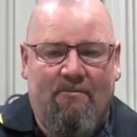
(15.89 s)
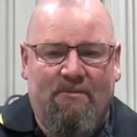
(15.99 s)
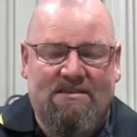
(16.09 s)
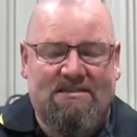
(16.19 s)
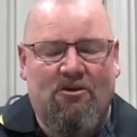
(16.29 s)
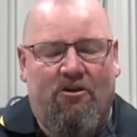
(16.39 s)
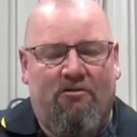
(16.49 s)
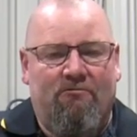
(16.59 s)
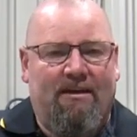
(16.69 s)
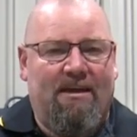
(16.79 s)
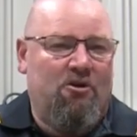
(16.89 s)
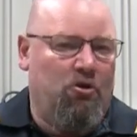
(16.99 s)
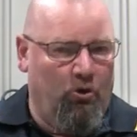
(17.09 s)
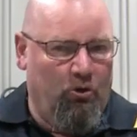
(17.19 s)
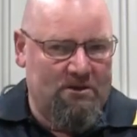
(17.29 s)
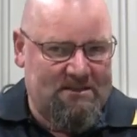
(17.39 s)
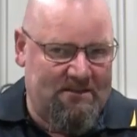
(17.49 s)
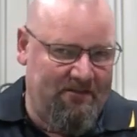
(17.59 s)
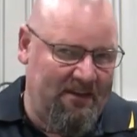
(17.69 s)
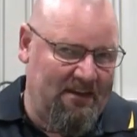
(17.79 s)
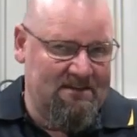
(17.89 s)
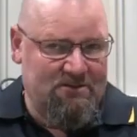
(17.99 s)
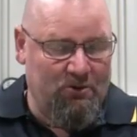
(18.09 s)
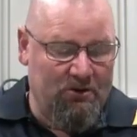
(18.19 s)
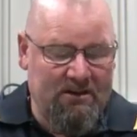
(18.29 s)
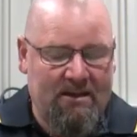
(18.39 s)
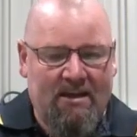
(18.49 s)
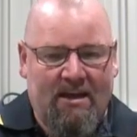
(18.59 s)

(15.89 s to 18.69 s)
This is not a rigging course of any sort.